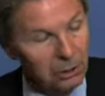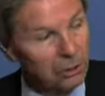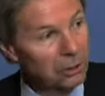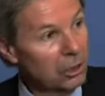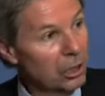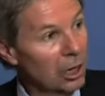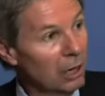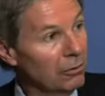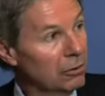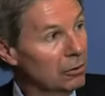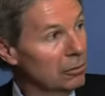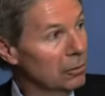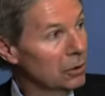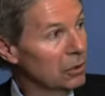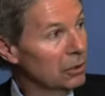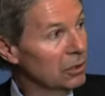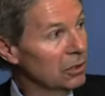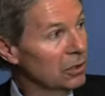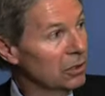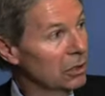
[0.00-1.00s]
The
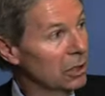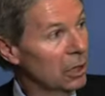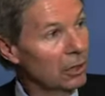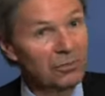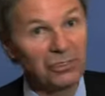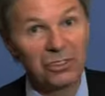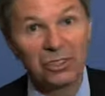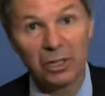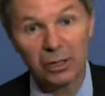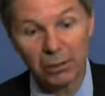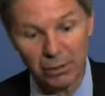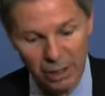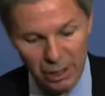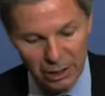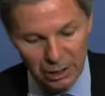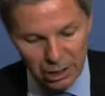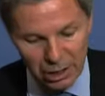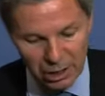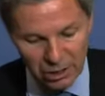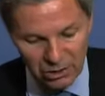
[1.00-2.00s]
government of
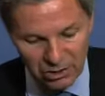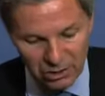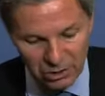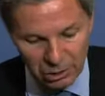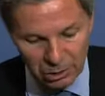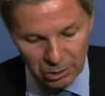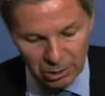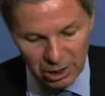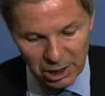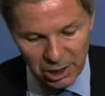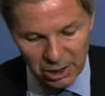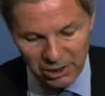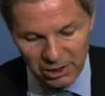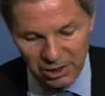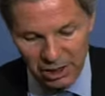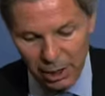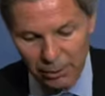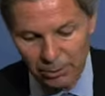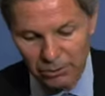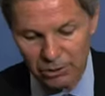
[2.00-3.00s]
Syria needs to take
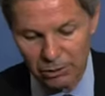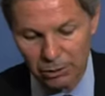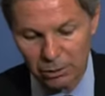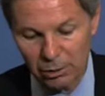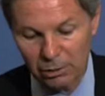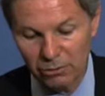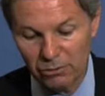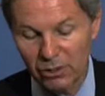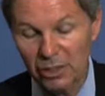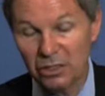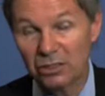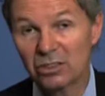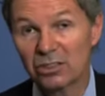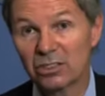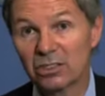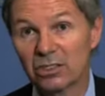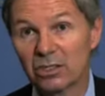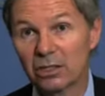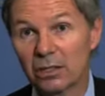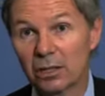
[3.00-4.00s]
steps to
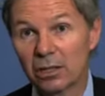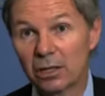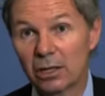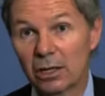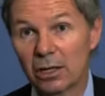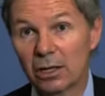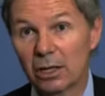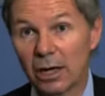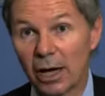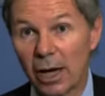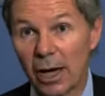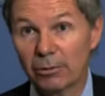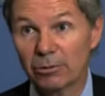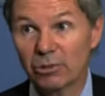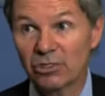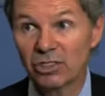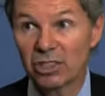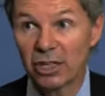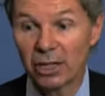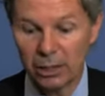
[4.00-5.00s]
convince, I
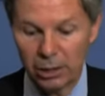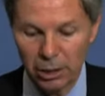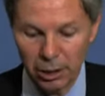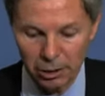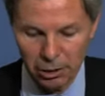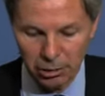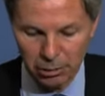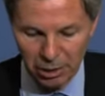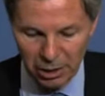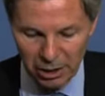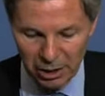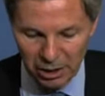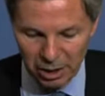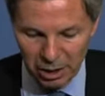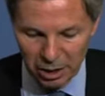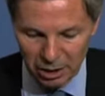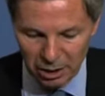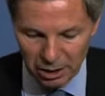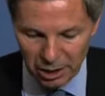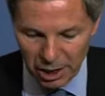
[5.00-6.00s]
would say, not only
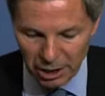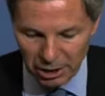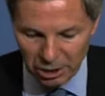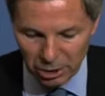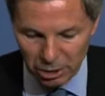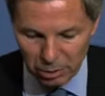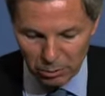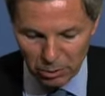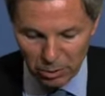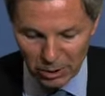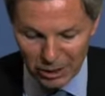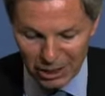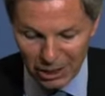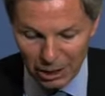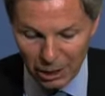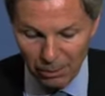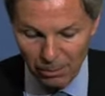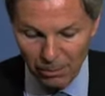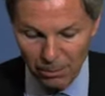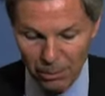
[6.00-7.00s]
the international
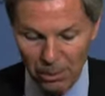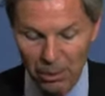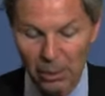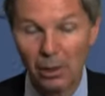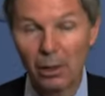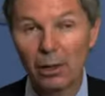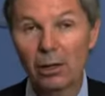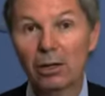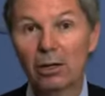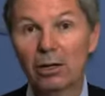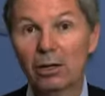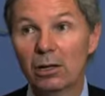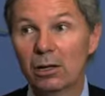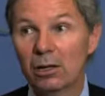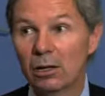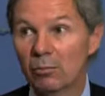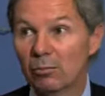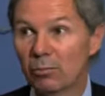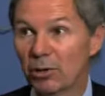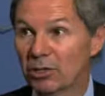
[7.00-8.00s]
community,
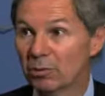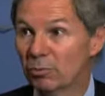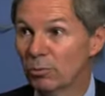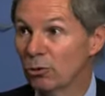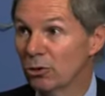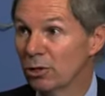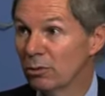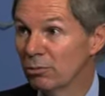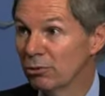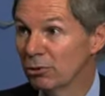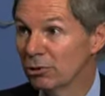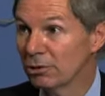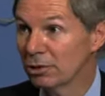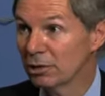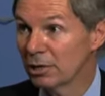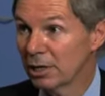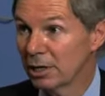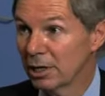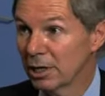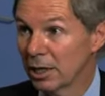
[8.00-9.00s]
but more
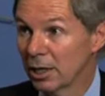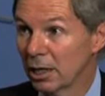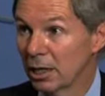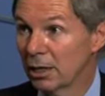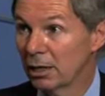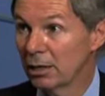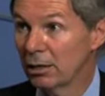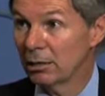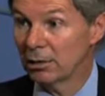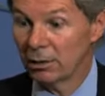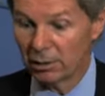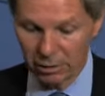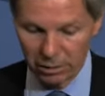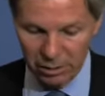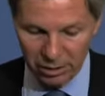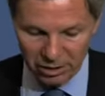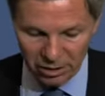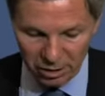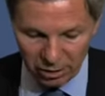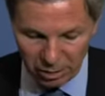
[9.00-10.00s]
importantly,
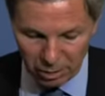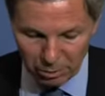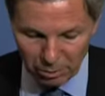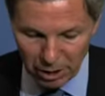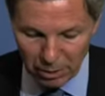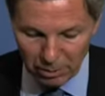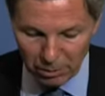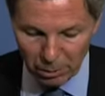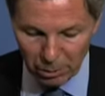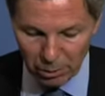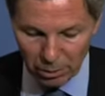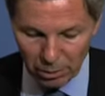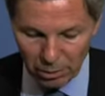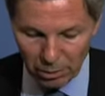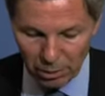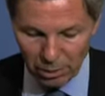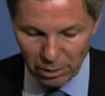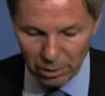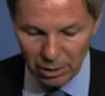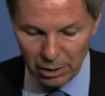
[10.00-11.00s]
the Syrian people,
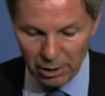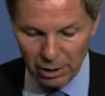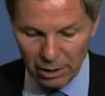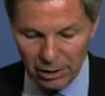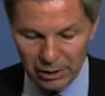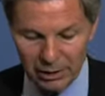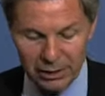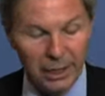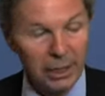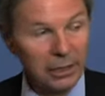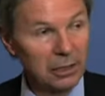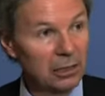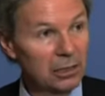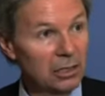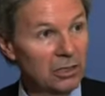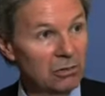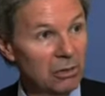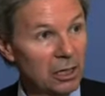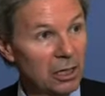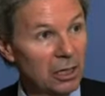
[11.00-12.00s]
that it
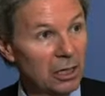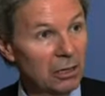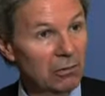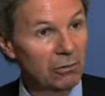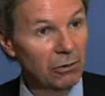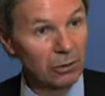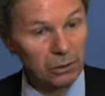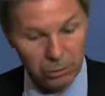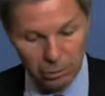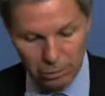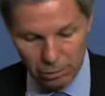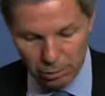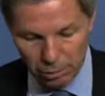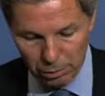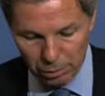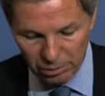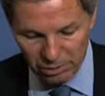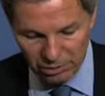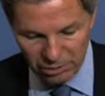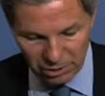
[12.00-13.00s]
is ready for a new
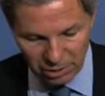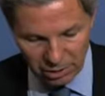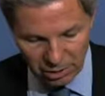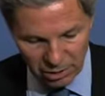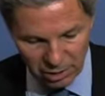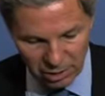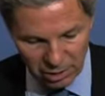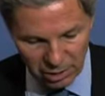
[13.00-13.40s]
course.